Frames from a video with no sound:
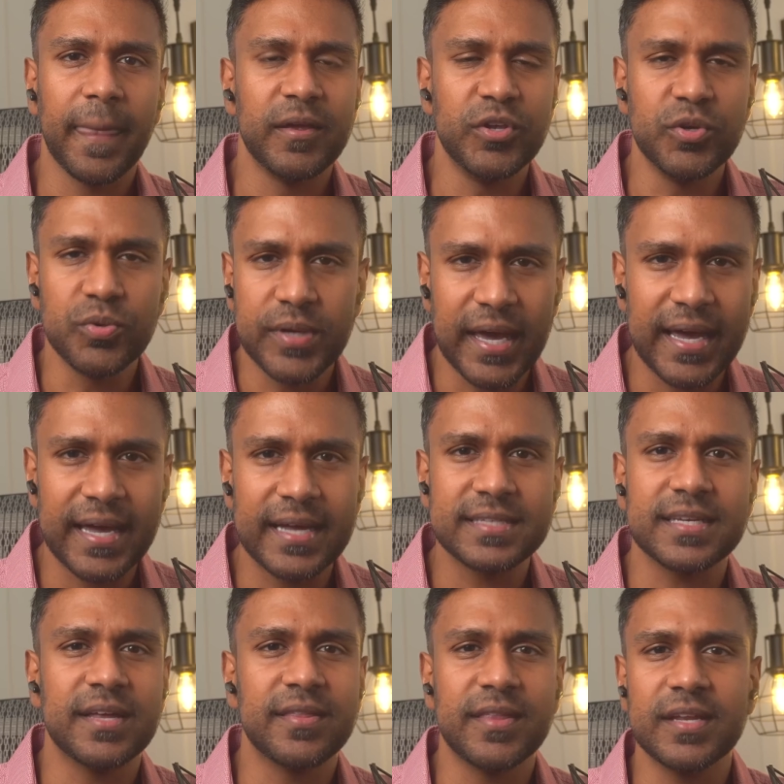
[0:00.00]
You
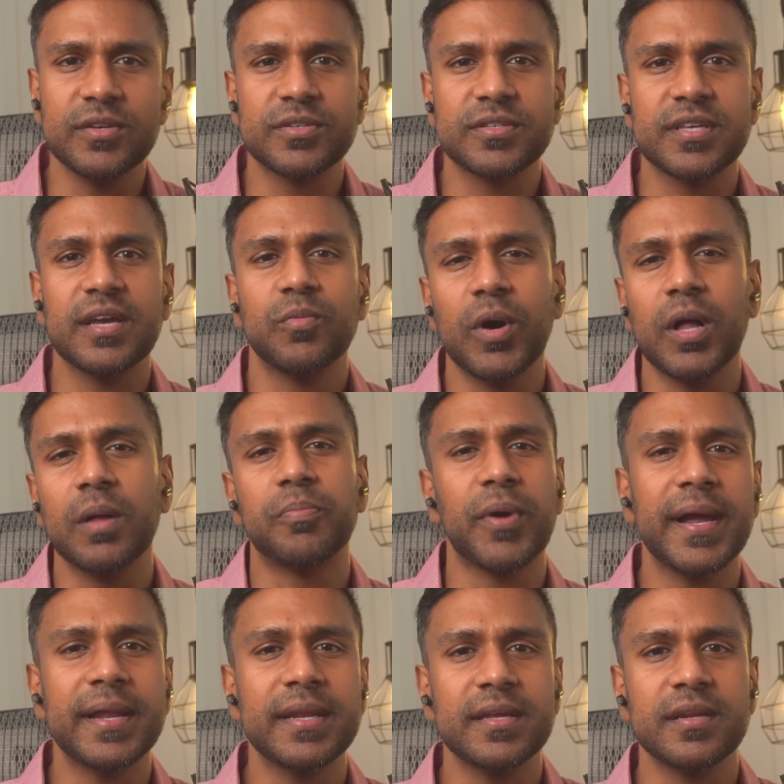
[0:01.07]
can't, and then you say, well,
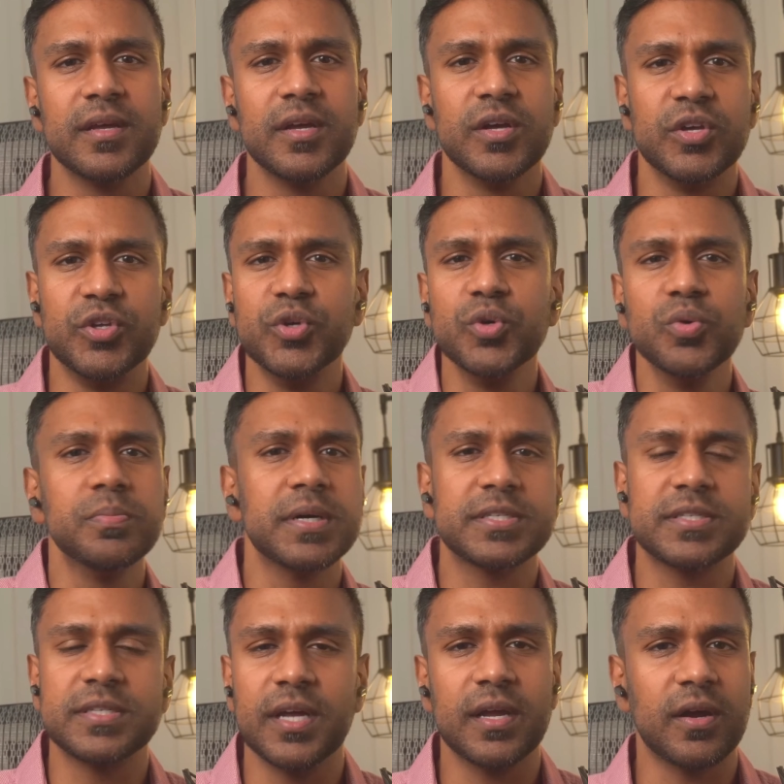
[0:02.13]
Brandon, you
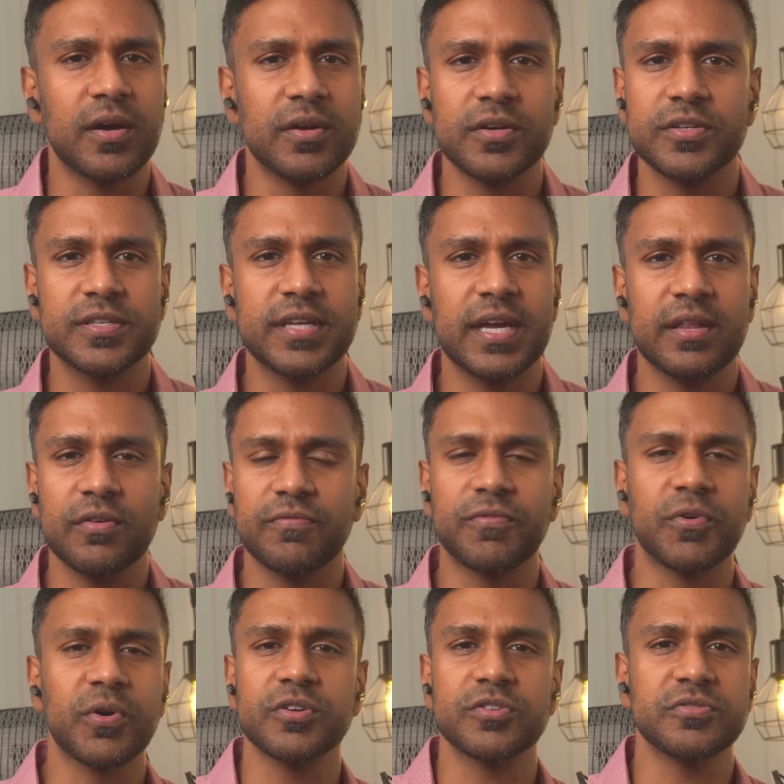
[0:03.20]
must not understand the
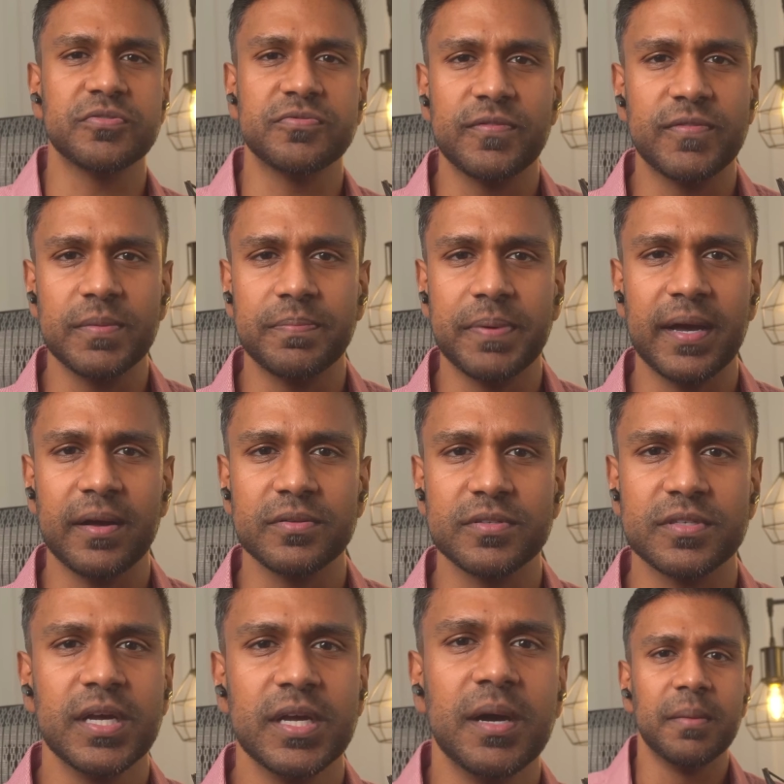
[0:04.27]
four hundred fifty
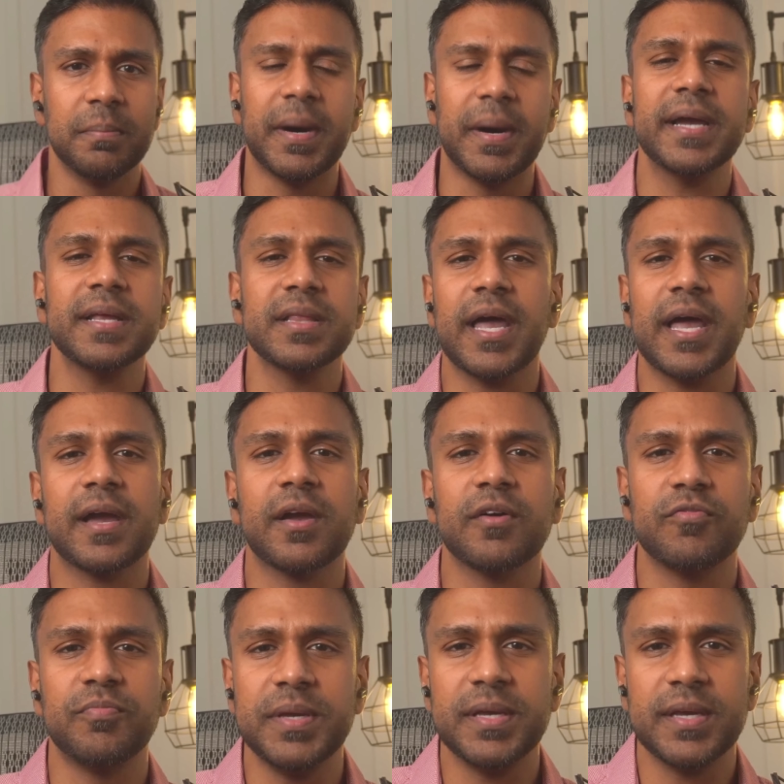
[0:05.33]
pounds. My lack
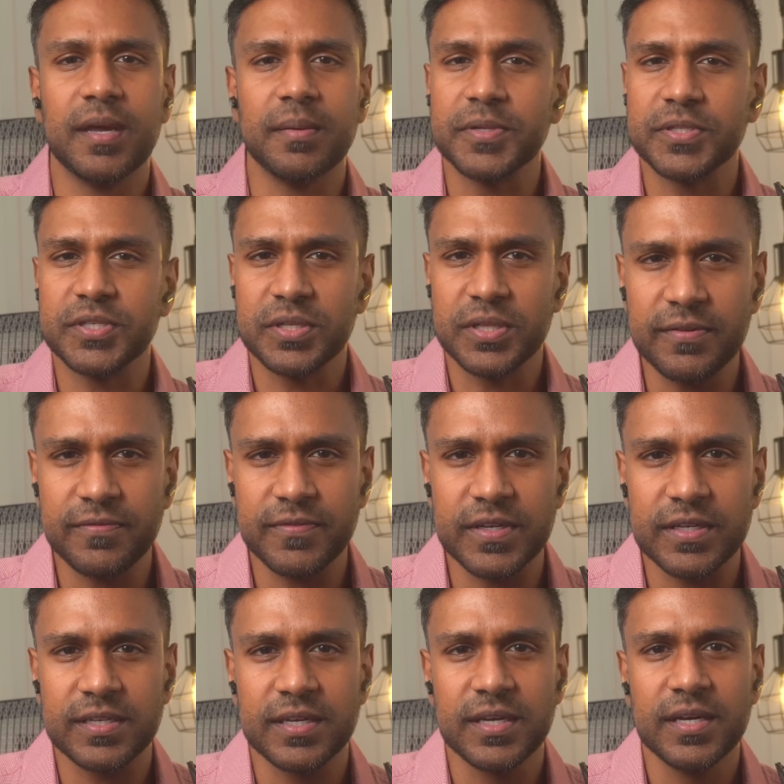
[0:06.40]
of being able to lift
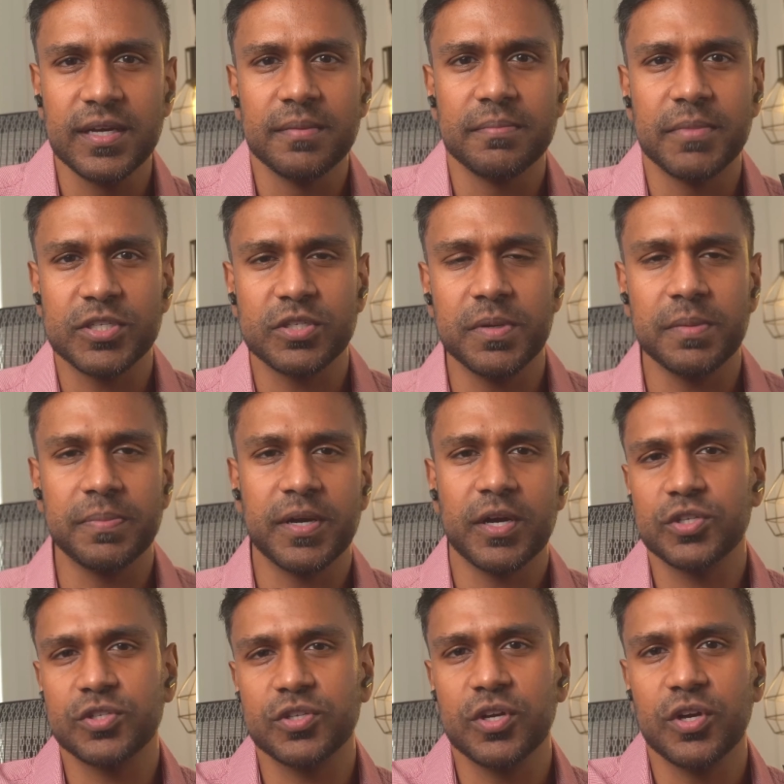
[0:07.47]
it must be
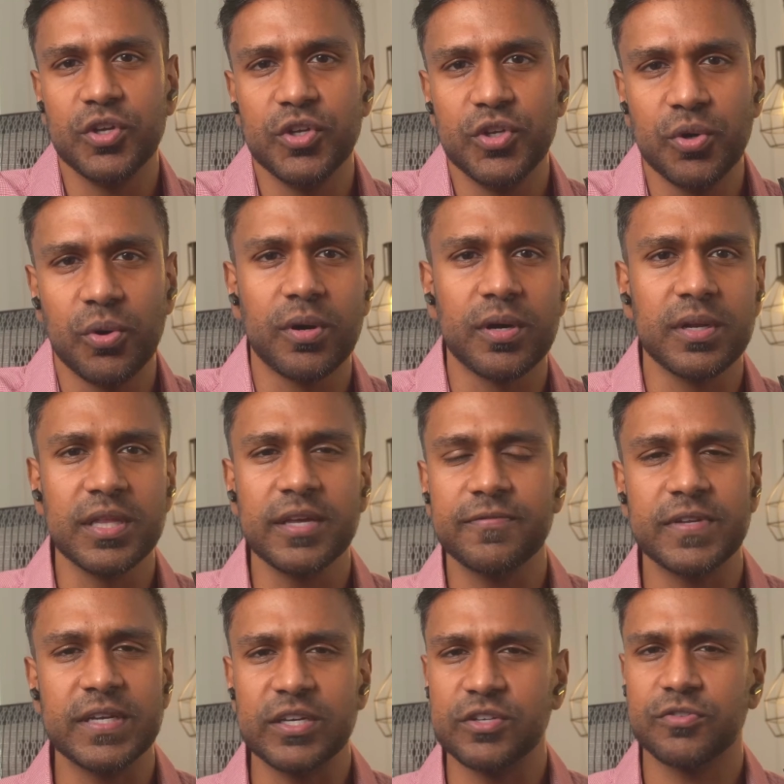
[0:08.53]
because your
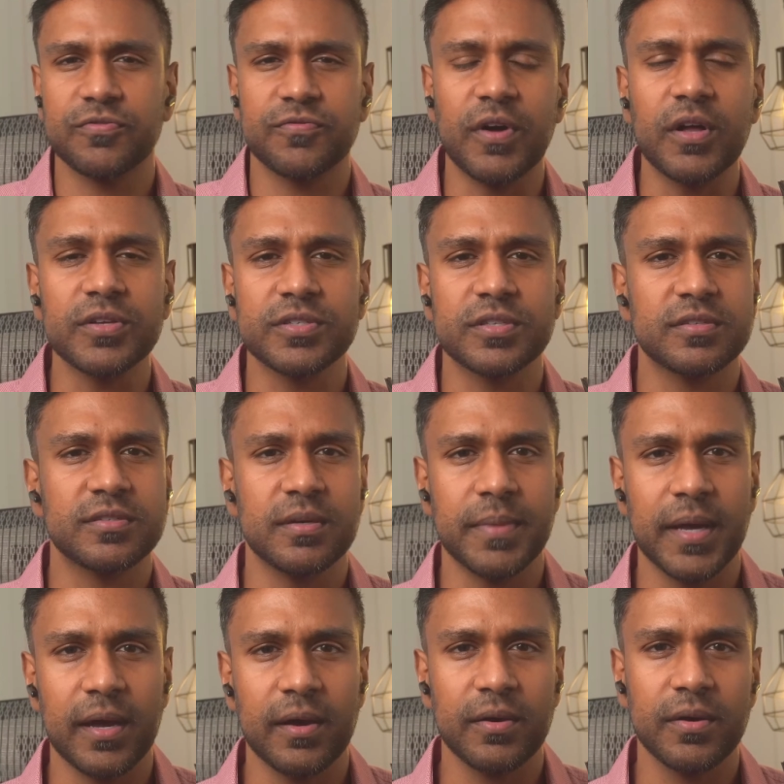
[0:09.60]
lifting is false
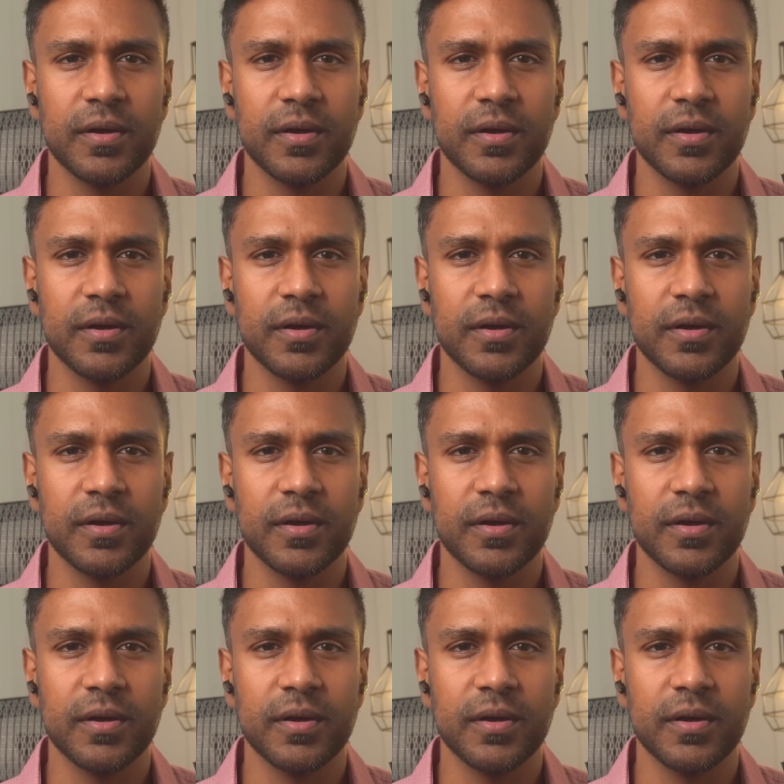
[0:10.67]
somehow.